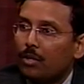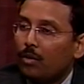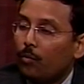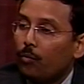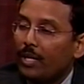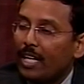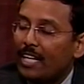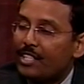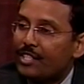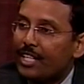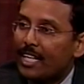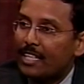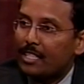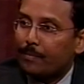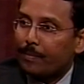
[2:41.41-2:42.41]
we
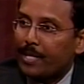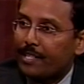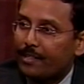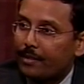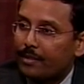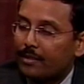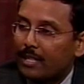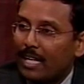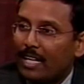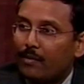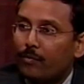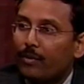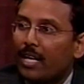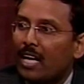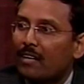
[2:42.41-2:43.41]
educate the patients and
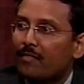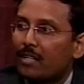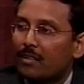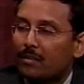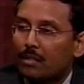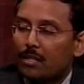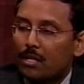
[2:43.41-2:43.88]
we have a